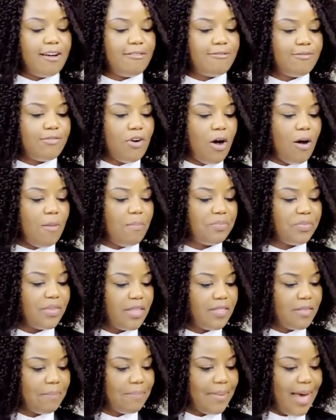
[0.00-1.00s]
from
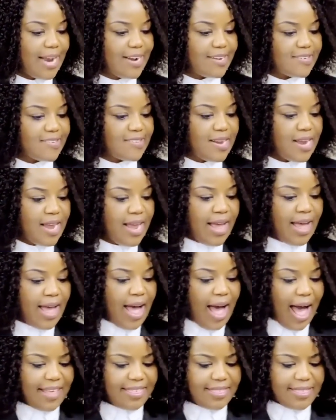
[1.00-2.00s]
the ballot.
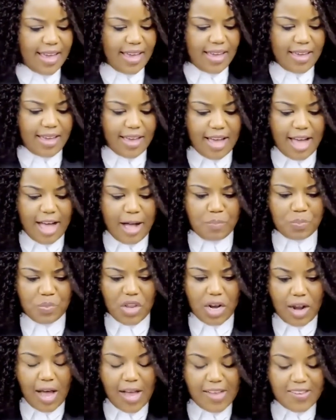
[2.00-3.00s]
I think the
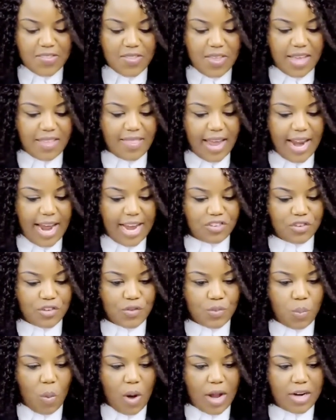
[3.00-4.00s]
last thing that I
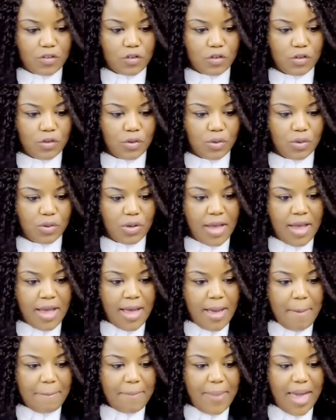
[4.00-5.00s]
just want to
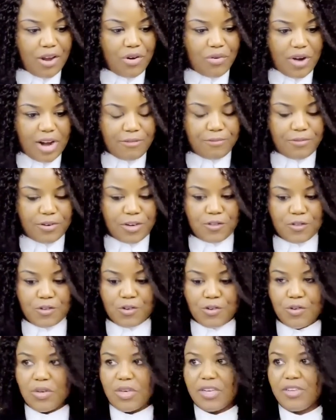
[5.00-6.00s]
make reference
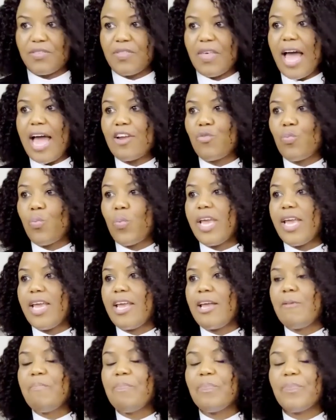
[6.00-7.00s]
to is that
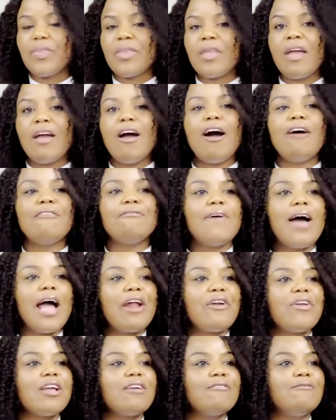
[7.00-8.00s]
we are
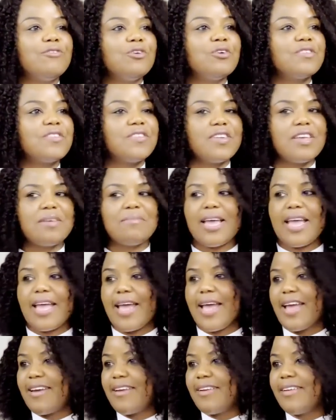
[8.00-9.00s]
firing full steam
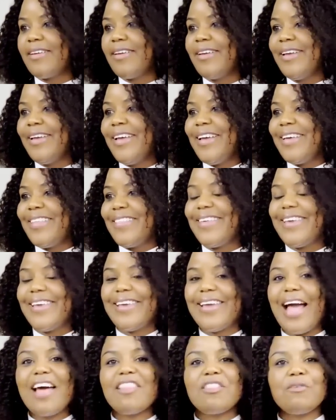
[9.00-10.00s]
ahead.
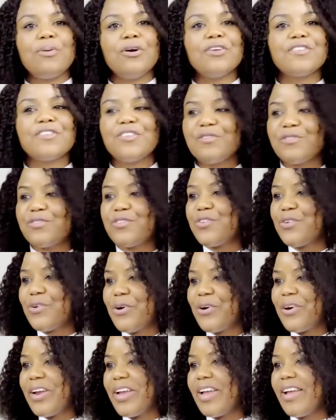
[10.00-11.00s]
The other positive
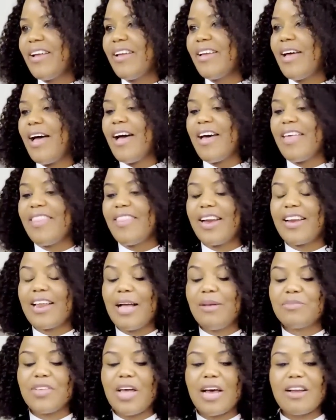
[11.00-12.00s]
story that
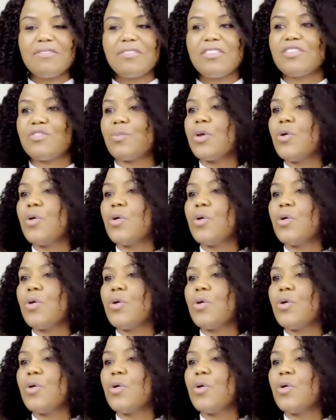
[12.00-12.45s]
comes out of this, we